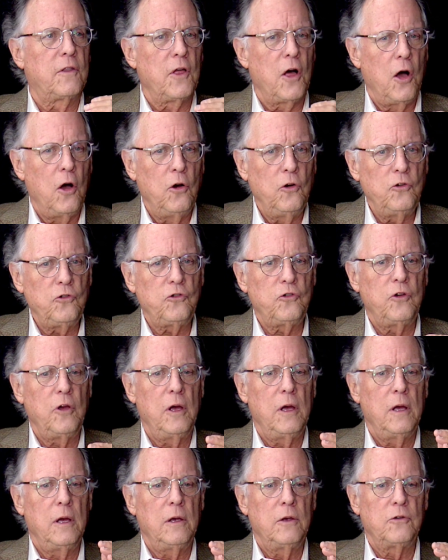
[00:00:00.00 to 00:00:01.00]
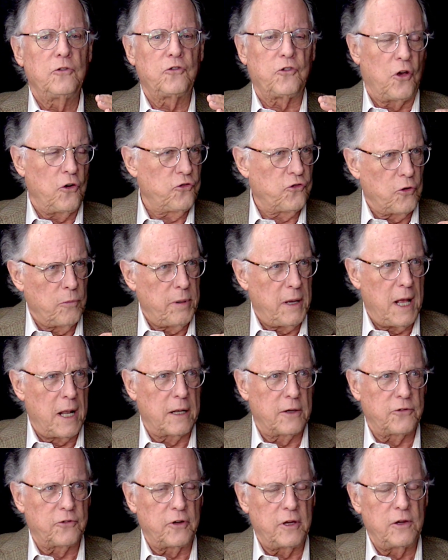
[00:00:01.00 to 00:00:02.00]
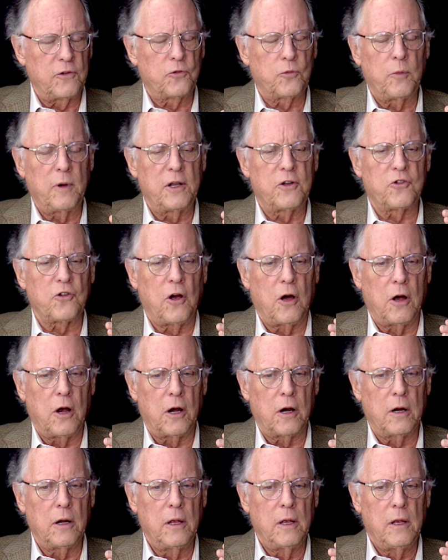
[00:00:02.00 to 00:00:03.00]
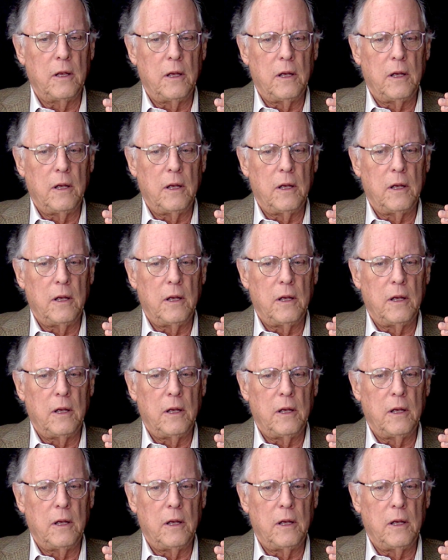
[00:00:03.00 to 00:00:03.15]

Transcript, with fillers: those social policies, which are